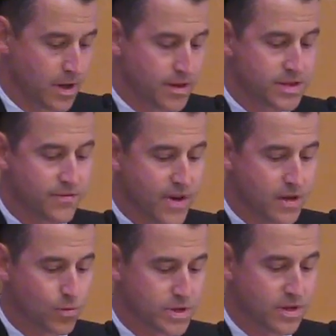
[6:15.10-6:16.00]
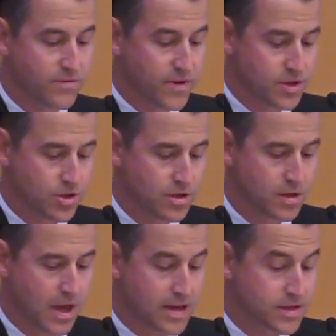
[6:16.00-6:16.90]
This event was
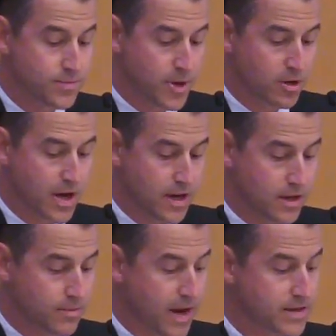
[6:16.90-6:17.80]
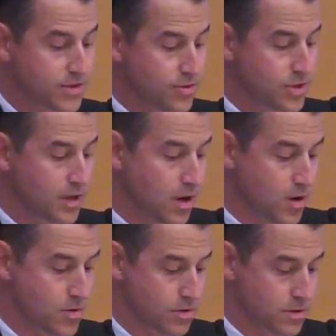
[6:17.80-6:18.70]
envisioned and spearheaded by Susie
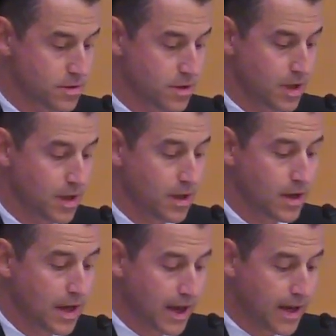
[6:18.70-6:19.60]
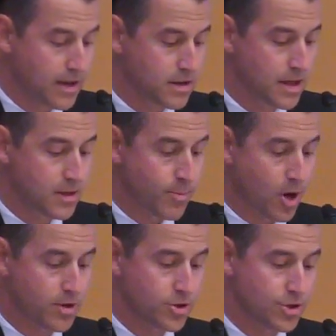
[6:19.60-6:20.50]
Cohn, and in
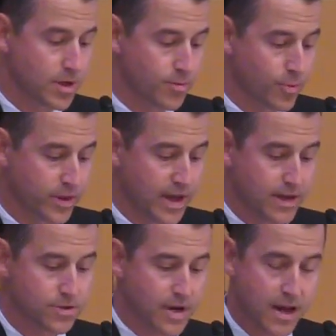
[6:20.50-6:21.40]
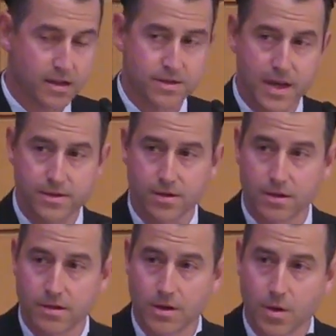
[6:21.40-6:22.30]
partnership with Cantor
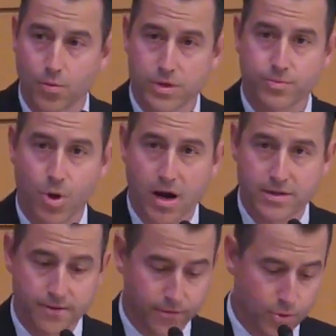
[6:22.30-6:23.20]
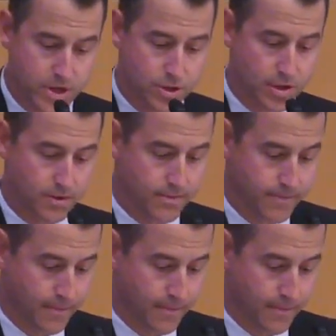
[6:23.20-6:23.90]
Alexander, was brought to fruition.